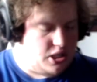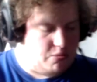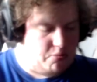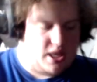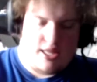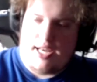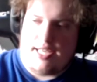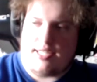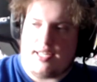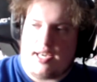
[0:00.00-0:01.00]
But the
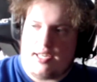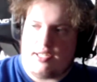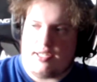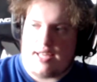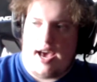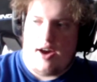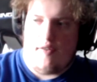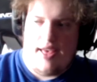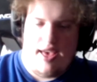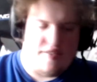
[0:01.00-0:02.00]
nice thing is just
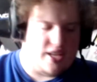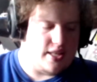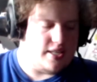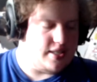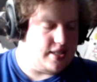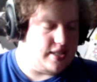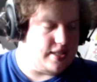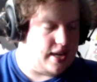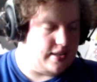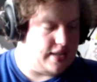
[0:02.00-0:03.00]
how heavy this is,
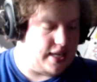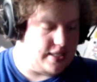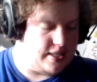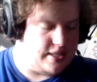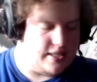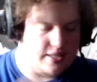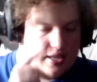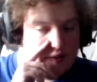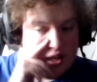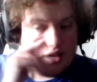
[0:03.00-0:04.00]
how nice it is, and
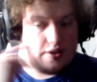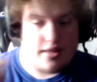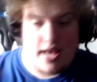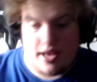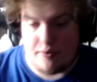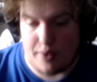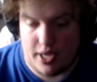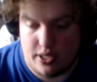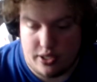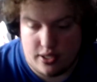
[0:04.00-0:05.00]
everything like that. And we
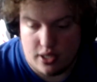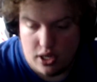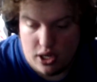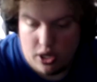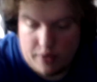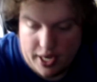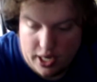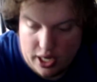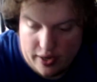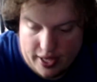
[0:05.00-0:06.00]
can
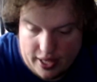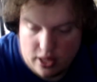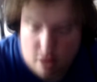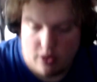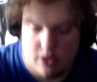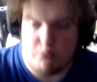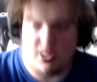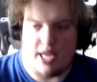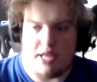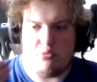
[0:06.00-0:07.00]
go ahead and throw the
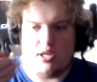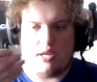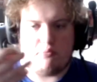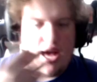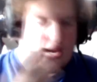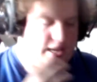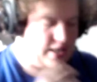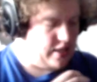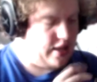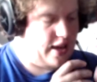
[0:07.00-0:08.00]
blade plug back
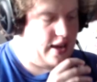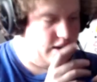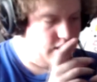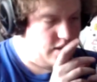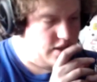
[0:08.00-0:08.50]
into there.